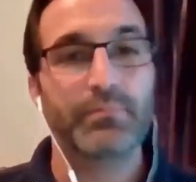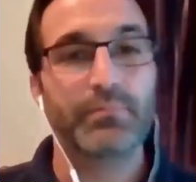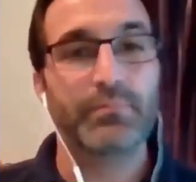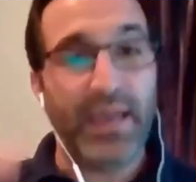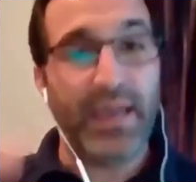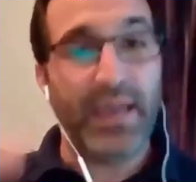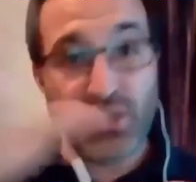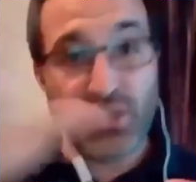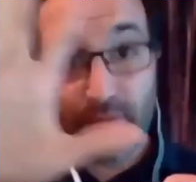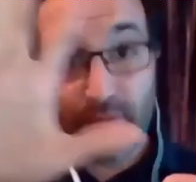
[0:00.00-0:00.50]

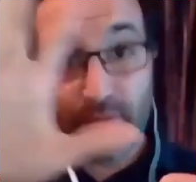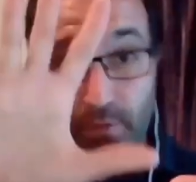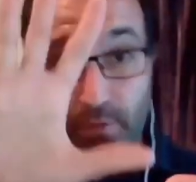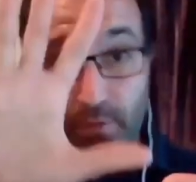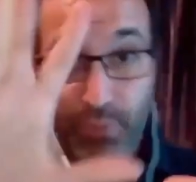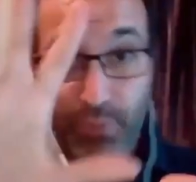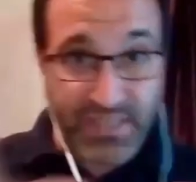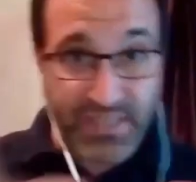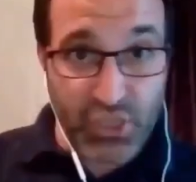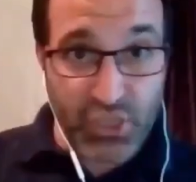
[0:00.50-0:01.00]
Patient, the
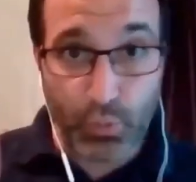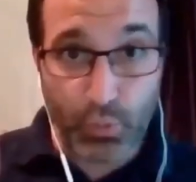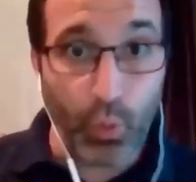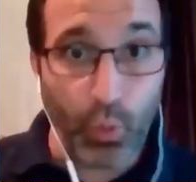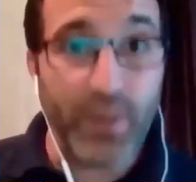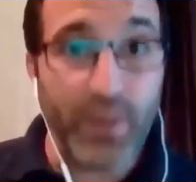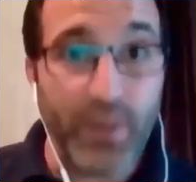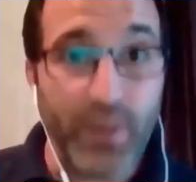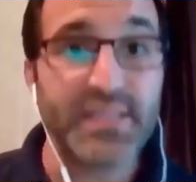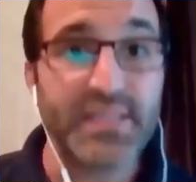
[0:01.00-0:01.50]
practitioner would
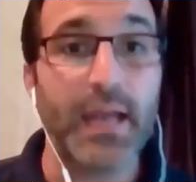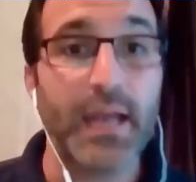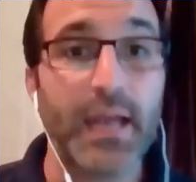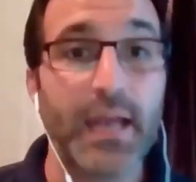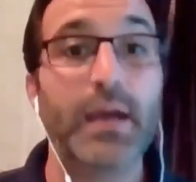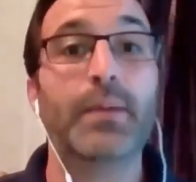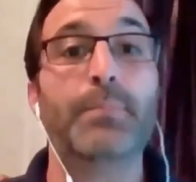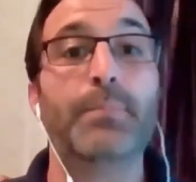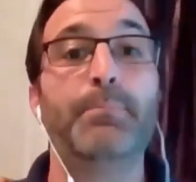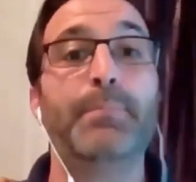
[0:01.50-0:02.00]
always
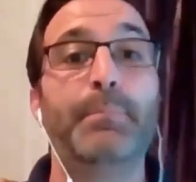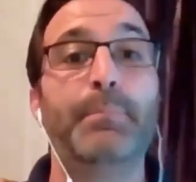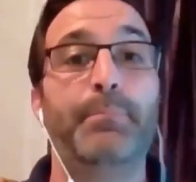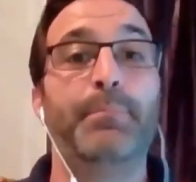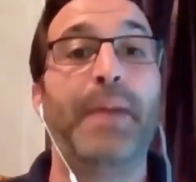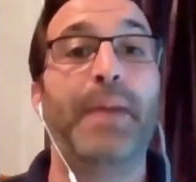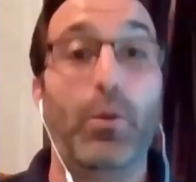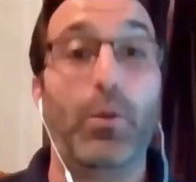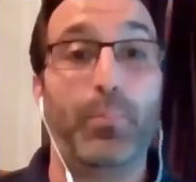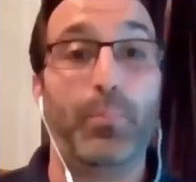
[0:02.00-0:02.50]
um,
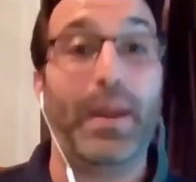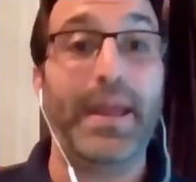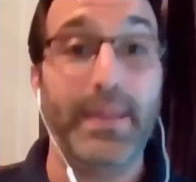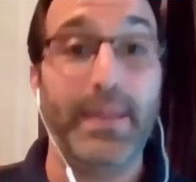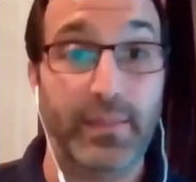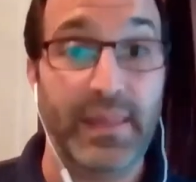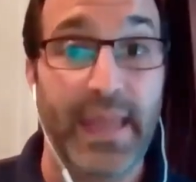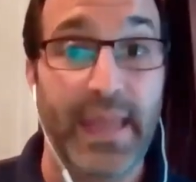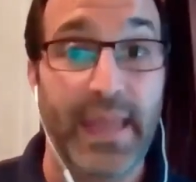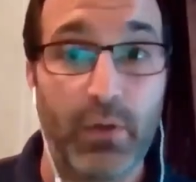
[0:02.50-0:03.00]

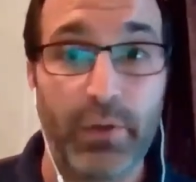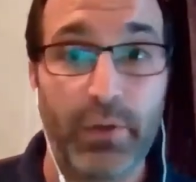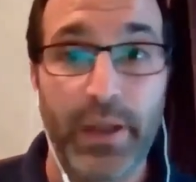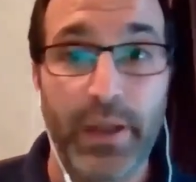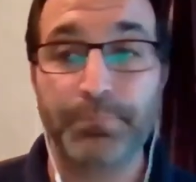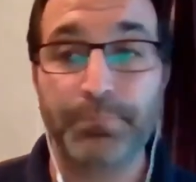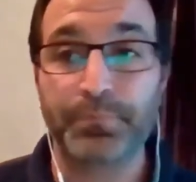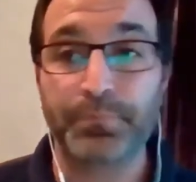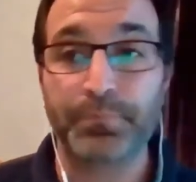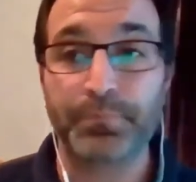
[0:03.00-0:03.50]
palpate the
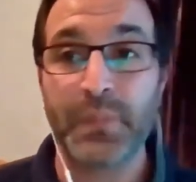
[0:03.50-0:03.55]
area,